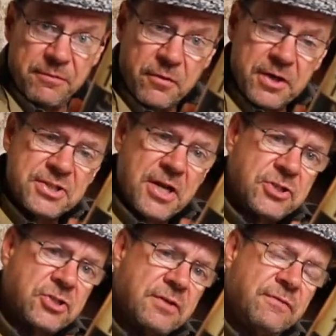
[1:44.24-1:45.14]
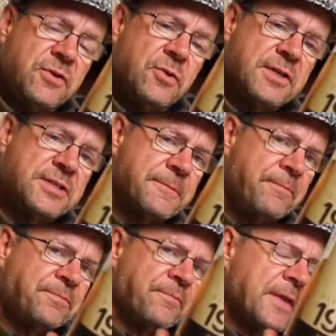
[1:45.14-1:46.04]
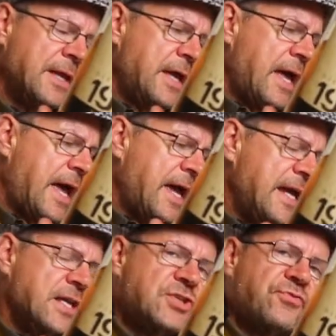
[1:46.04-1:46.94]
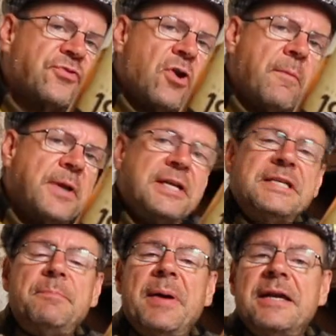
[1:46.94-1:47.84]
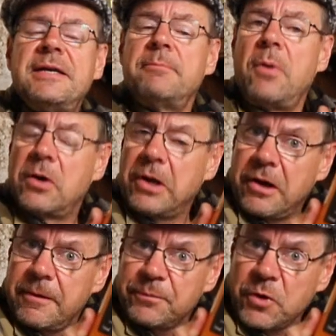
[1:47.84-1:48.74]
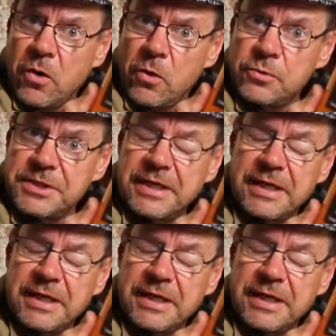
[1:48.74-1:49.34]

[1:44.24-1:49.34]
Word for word: before I start to review it. It's from an independent bottler called